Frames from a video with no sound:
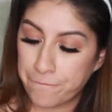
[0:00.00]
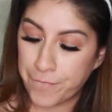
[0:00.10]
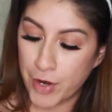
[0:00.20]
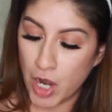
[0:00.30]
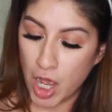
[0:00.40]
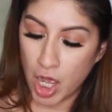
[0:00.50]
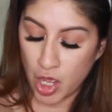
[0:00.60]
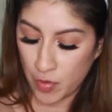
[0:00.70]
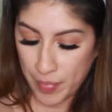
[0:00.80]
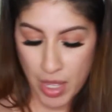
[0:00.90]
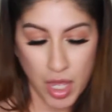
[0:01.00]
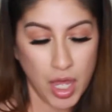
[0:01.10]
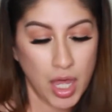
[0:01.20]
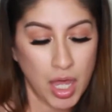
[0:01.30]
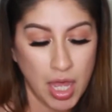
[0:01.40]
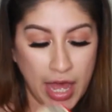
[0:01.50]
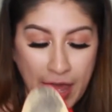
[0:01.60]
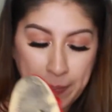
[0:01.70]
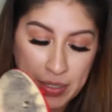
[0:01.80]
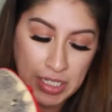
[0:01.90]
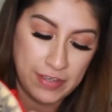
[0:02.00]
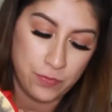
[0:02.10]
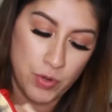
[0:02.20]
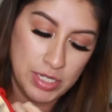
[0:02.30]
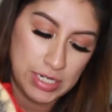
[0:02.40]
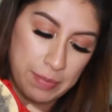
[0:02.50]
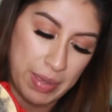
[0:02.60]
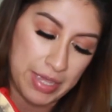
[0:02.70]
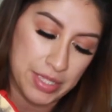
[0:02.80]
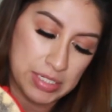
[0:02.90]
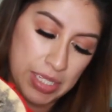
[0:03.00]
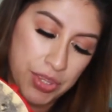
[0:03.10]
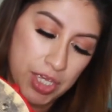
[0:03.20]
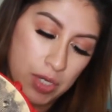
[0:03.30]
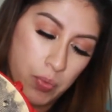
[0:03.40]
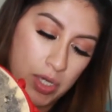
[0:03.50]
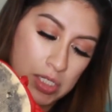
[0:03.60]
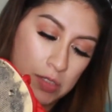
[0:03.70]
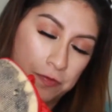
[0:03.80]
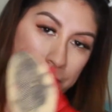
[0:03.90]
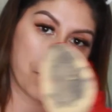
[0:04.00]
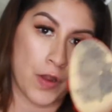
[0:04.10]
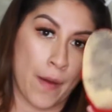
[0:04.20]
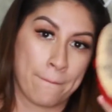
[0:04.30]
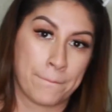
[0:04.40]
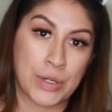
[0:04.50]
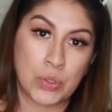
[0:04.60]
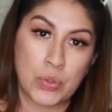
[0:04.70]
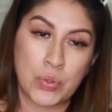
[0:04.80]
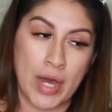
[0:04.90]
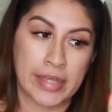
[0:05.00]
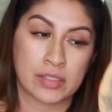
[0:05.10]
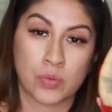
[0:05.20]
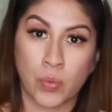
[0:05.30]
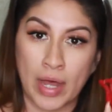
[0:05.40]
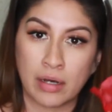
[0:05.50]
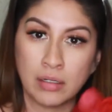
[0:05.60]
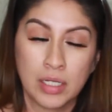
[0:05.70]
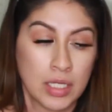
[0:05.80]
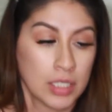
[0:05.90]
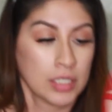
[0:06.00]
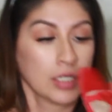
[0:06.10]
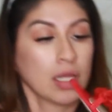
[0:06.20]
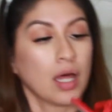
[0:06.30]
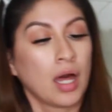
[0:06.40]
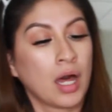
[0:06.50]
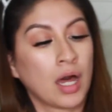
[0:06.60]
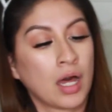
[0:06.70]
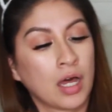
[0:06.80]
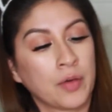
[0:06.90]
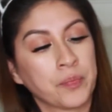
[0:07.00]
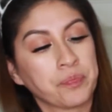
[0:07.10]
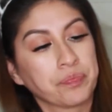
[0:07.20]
from, I believe, where did I buy this? I think it was from Boohoo as well. I